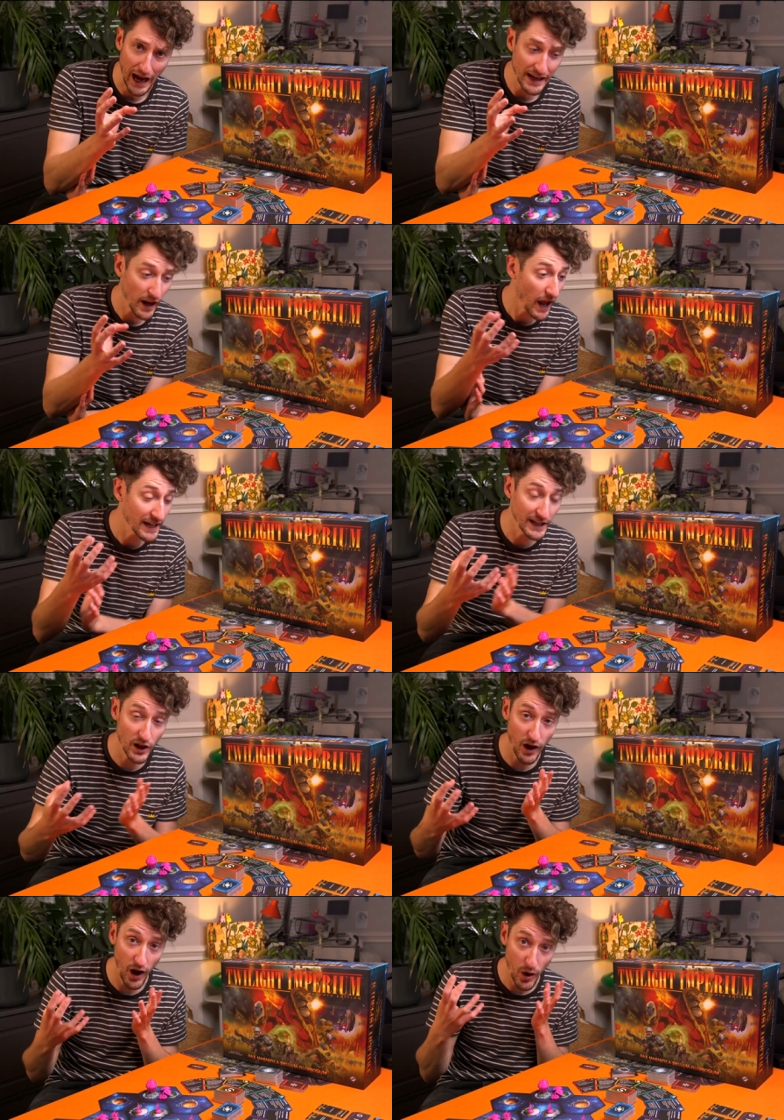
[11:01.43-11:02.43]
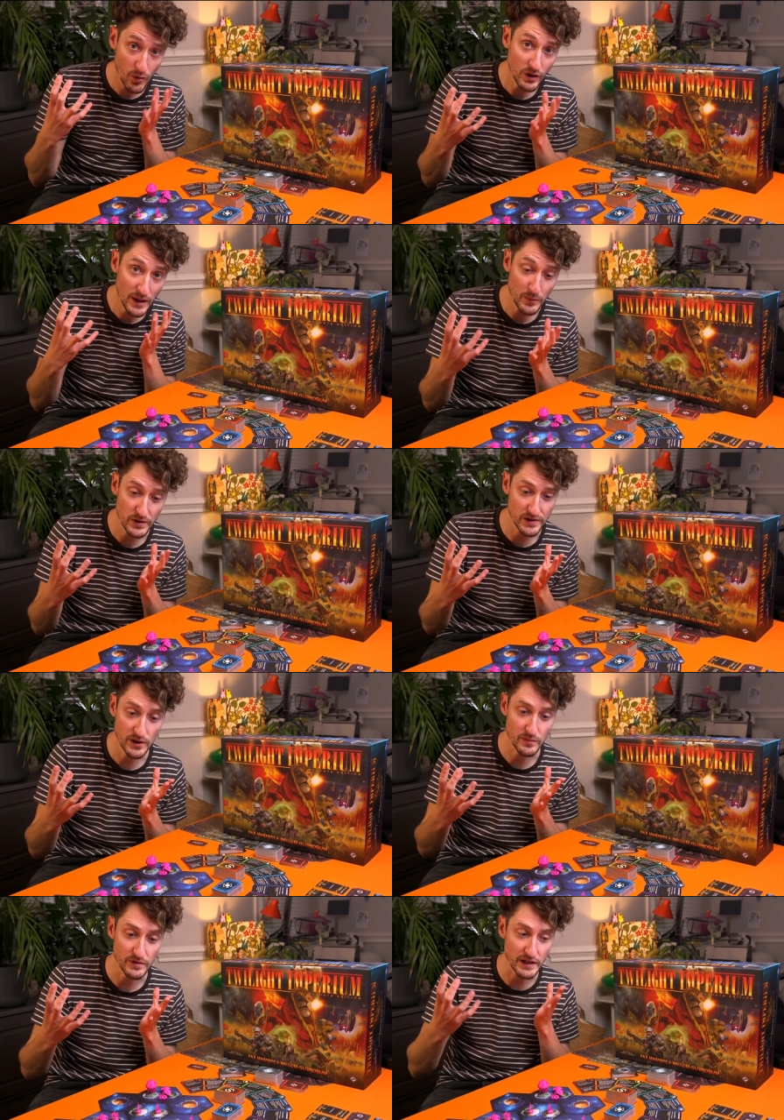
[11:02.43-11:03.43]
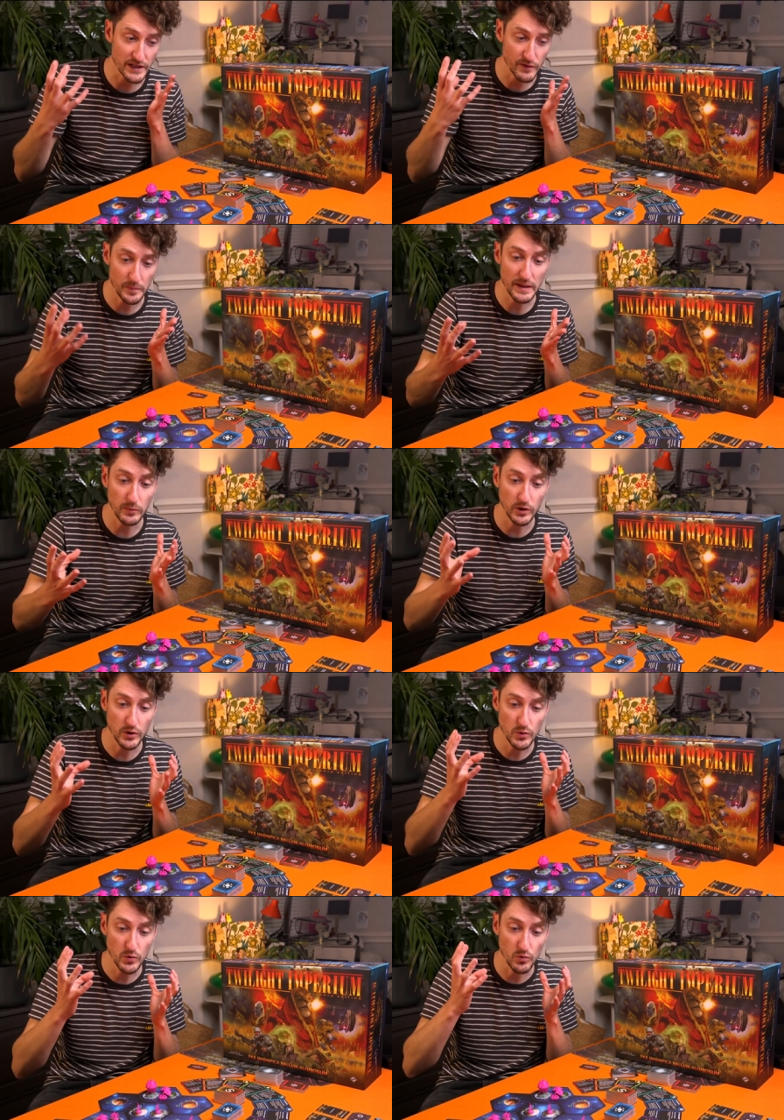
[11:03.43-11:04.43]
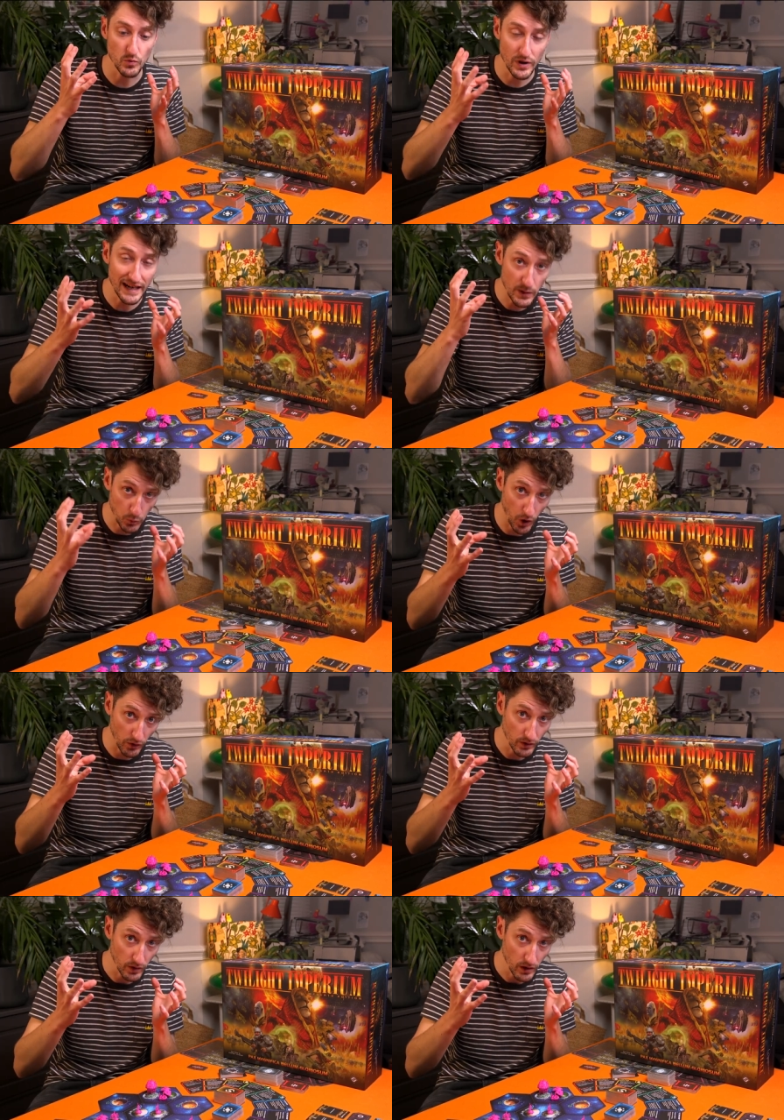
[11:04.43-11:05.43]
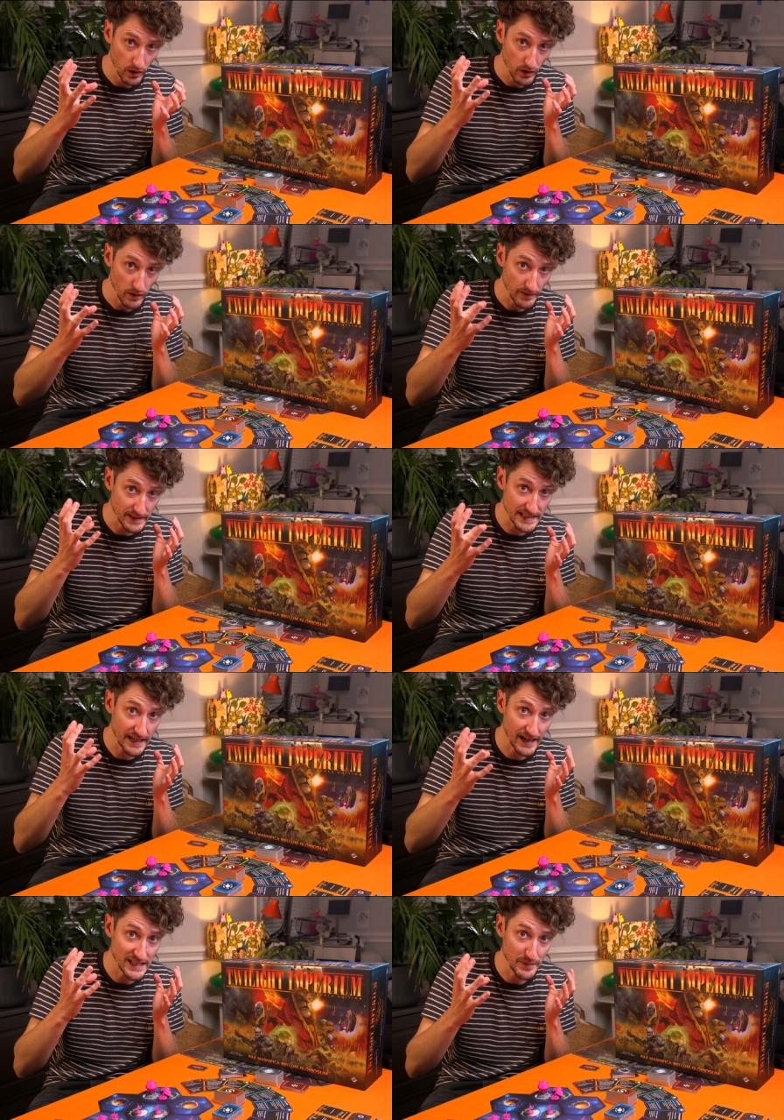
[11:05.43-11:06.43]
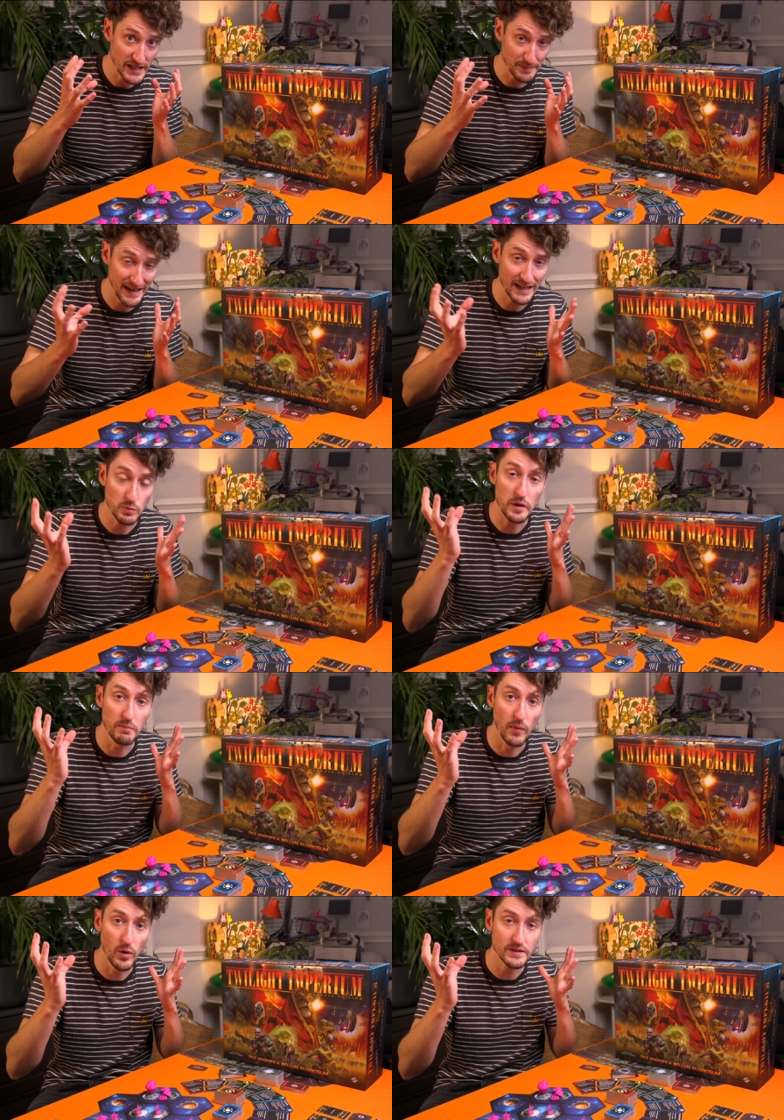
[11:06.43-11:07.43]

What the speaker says: And I can only presume that it's for people who really want TI to be expanded with more